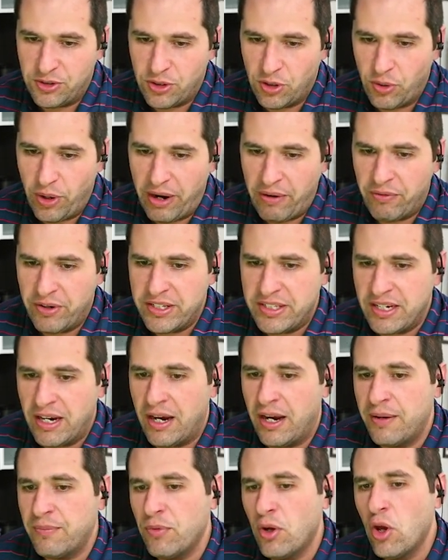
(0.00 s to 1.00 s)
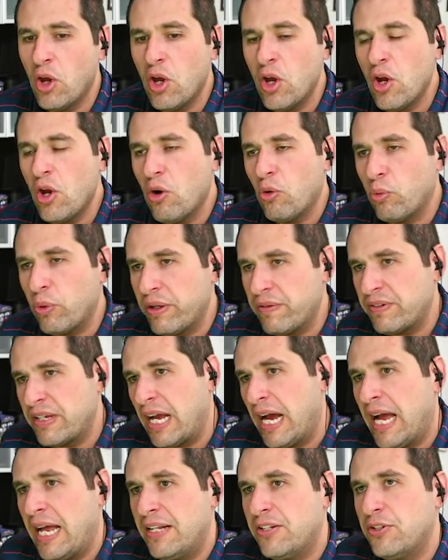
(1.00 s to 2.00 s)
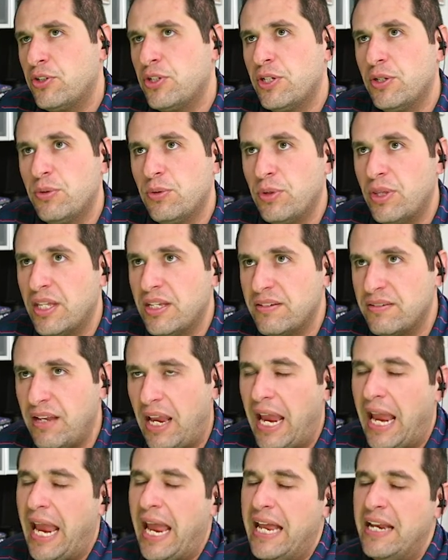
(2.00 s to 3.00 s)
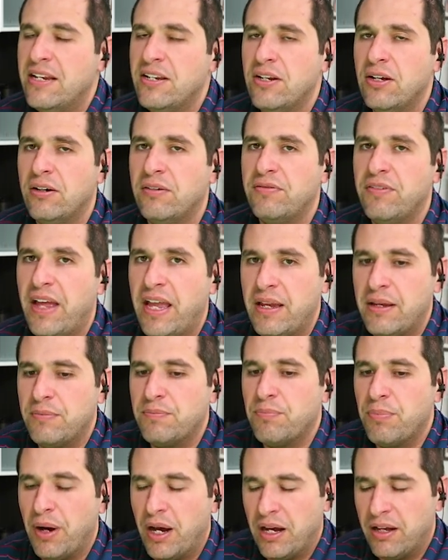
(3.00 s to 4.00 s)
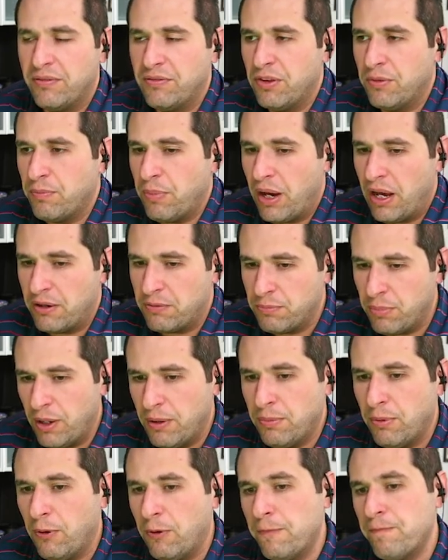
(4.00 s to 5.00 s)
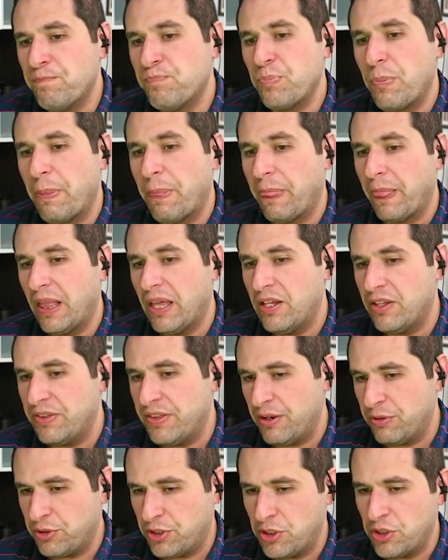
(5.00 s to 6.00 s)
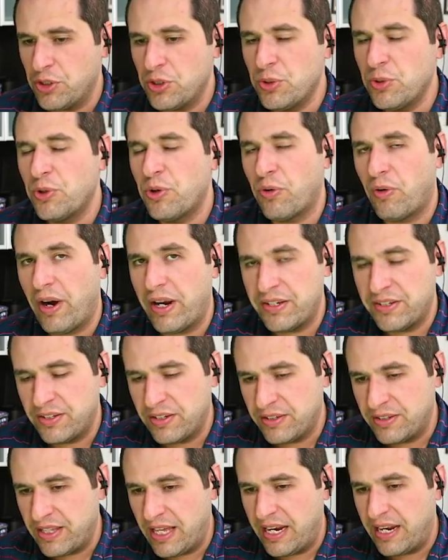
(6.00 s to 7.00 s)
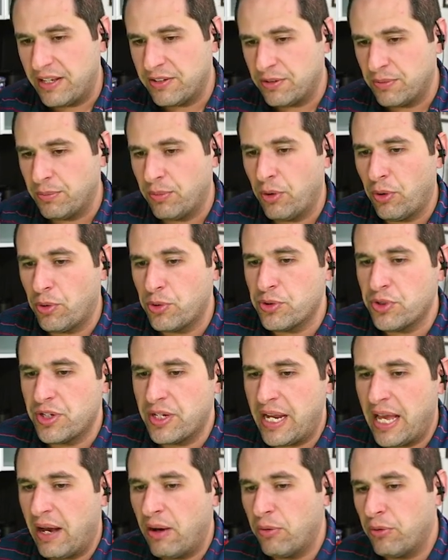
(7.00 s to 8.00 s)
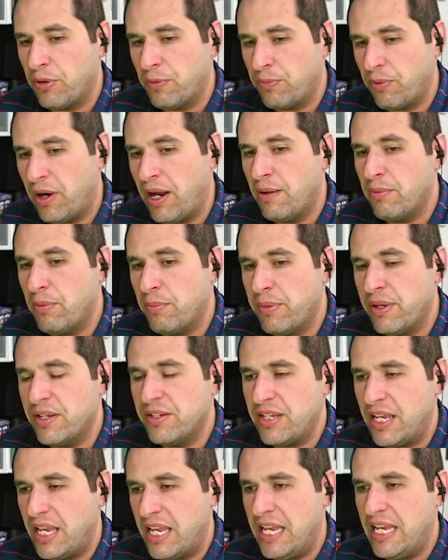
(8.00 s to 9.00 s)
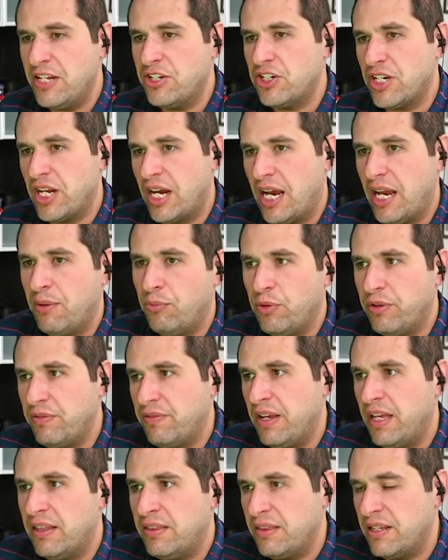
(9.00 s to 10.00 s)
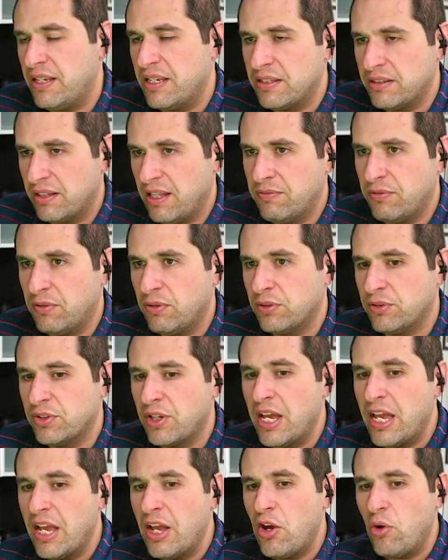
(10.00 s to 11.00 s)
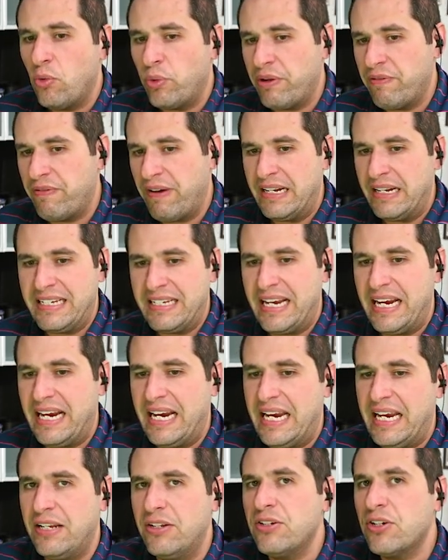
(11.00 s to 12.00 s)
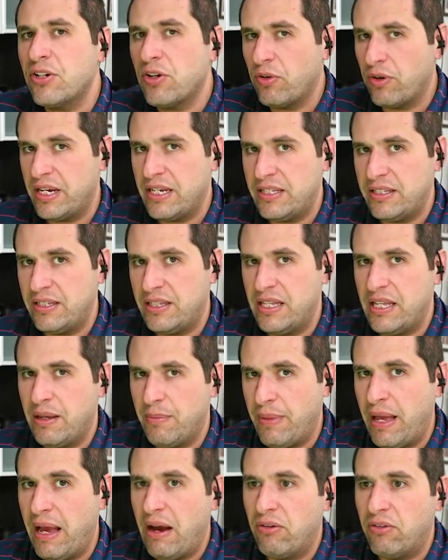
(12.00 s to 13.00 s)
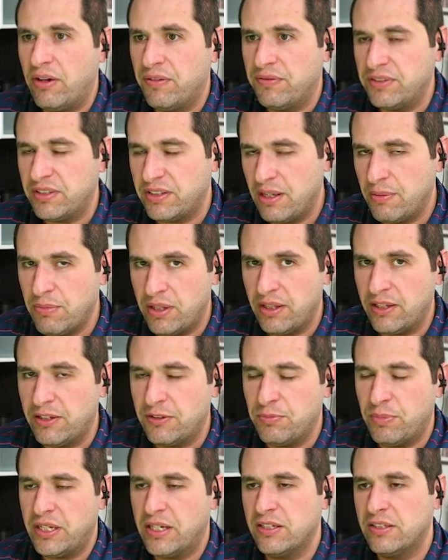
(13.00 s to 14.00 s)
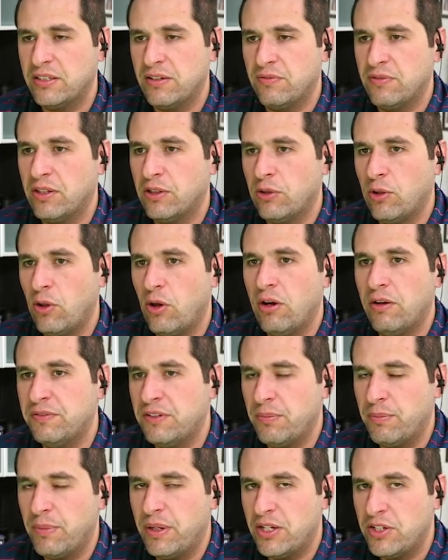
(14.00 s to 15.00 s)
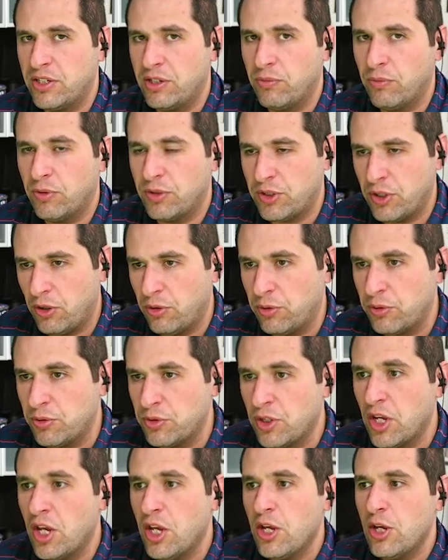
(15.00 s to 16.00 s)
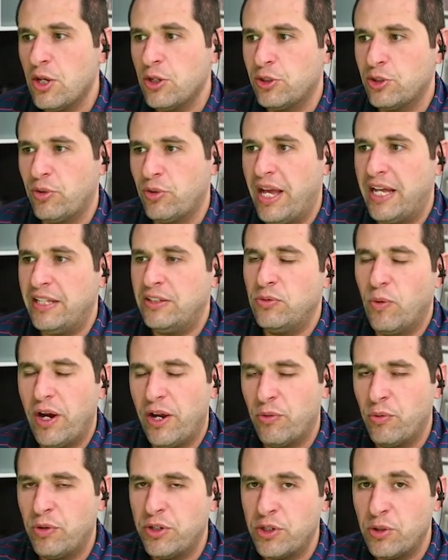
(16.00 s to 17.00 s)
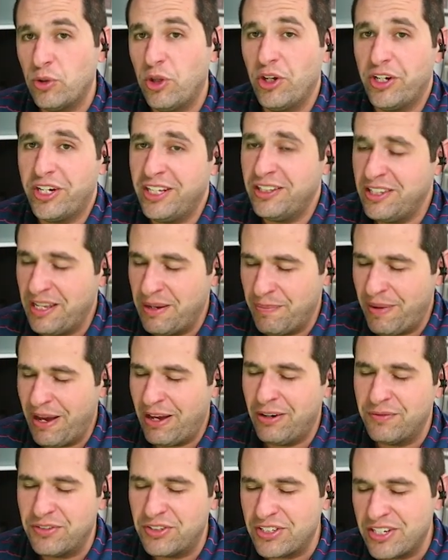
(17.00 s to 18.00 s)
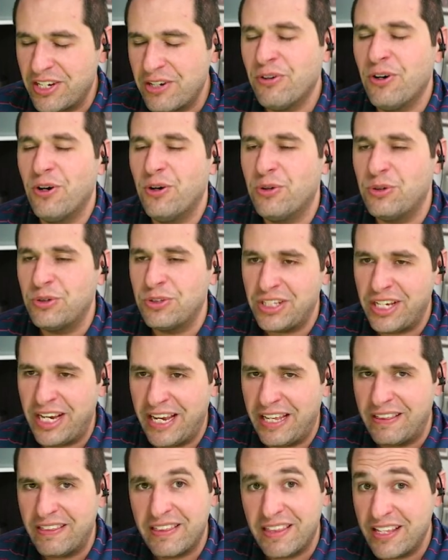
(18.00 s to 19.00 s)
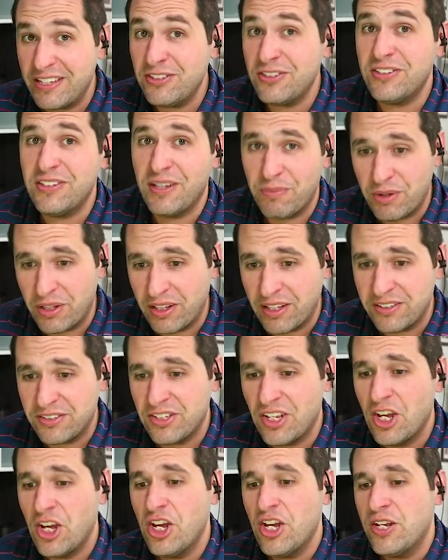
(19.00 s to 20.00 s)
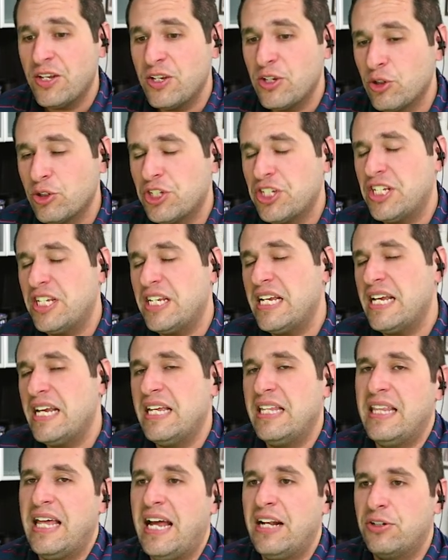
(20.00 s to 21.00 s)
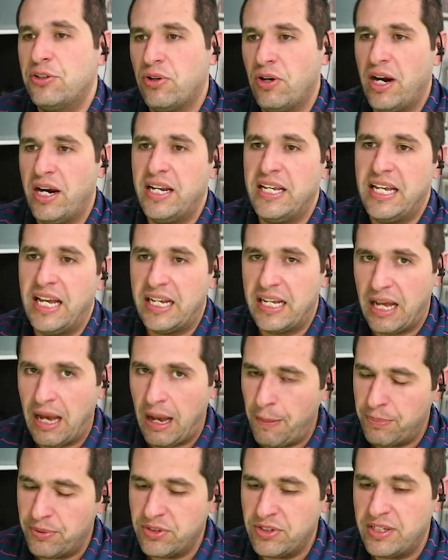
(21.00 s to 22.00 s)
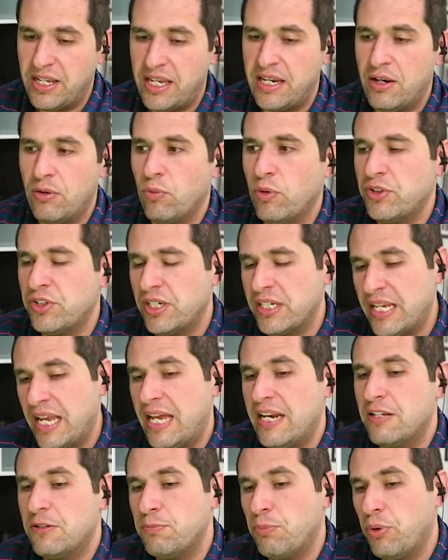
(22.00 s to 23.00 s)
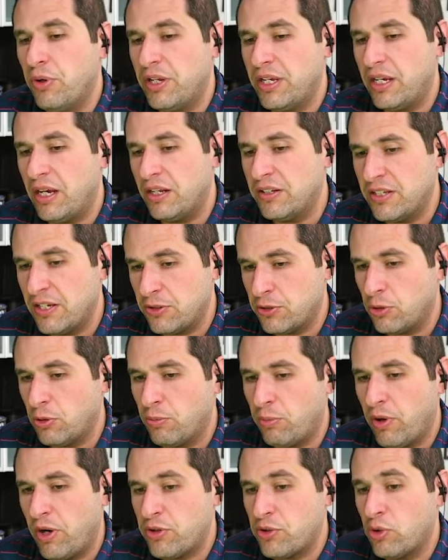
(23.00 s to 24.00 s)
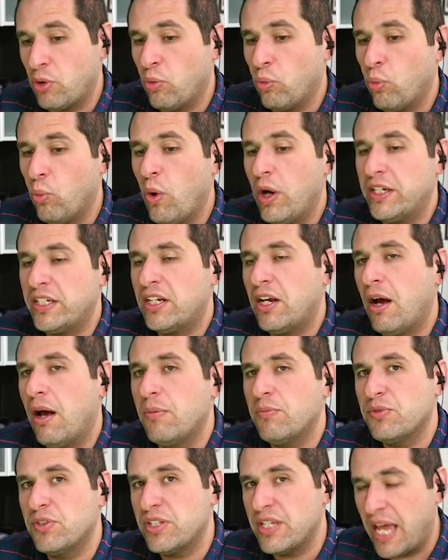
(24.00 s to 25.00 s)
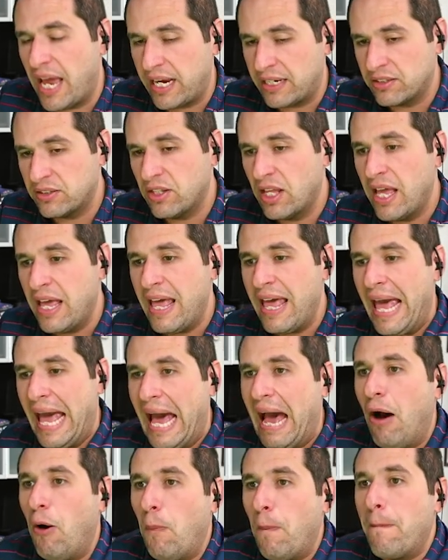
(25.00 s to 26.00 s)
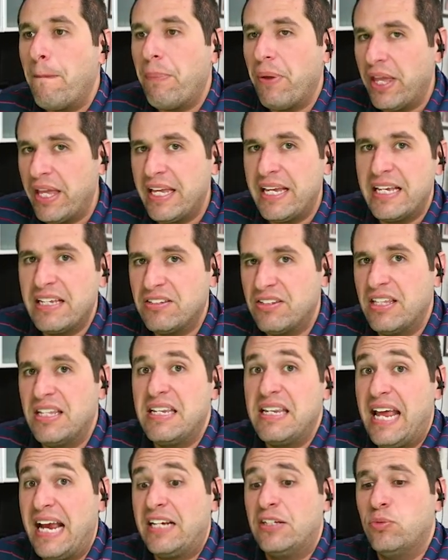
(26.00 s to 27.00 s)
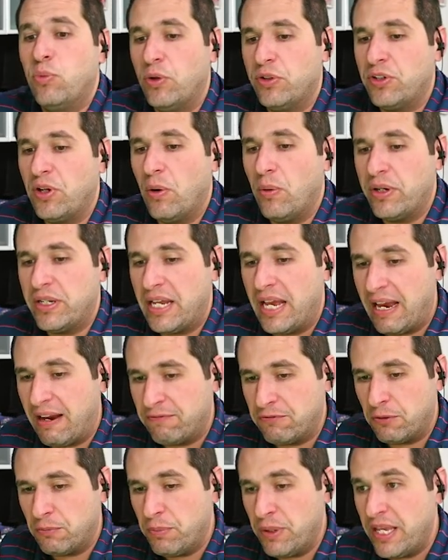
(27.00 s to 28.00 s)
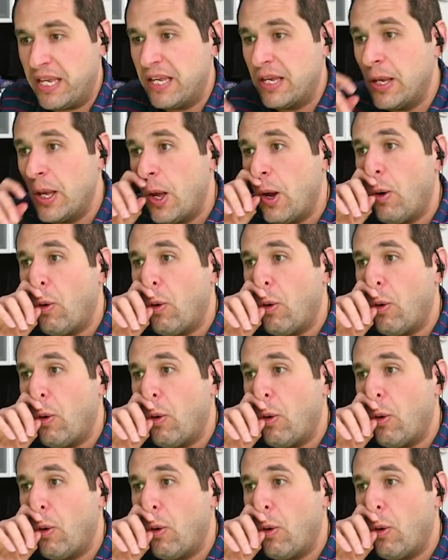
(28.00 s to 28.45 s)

So every time we've gotten to this end of a of the bond bubble, there's a new crisis that has emerged. Now, the problem is each time we've hit these levels, we've had to increase the amount of stimulus because of the law of diminishing returns. So that's why when you look at the amount of zeros in this stimulus, you're seeing that try to get compensated, which again is putting additional pressure on what comes next. How big is the next one going to have to be?